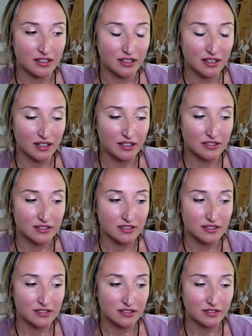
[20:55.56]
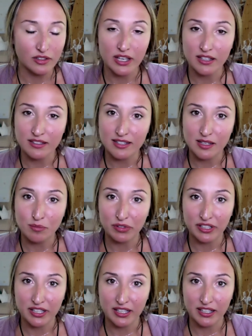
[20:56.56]
and looking
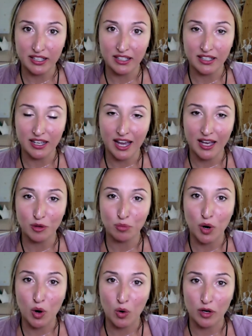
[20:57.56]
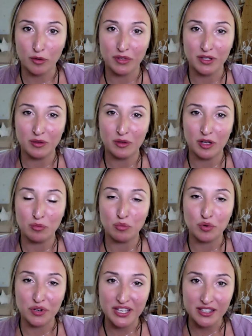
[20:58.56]
deeply at a poem and
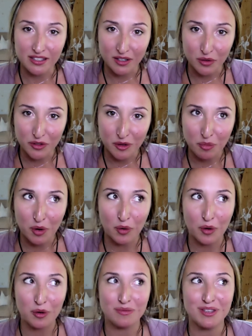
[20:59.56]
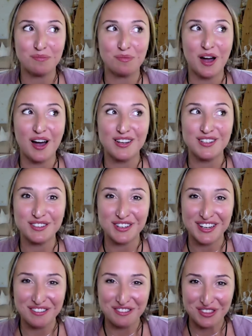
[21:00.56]
breathing with a poem and
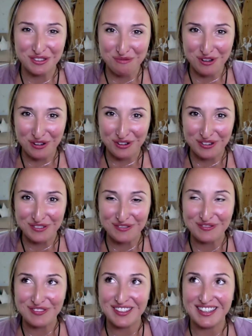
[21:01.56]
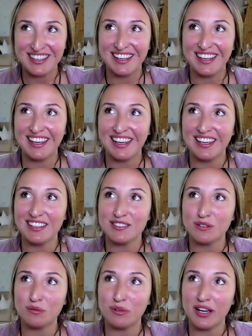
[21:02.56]
pondering with a poem is
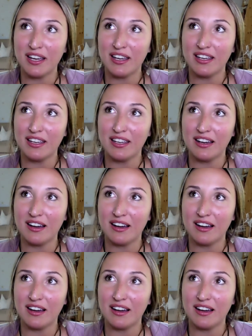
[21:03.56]
a way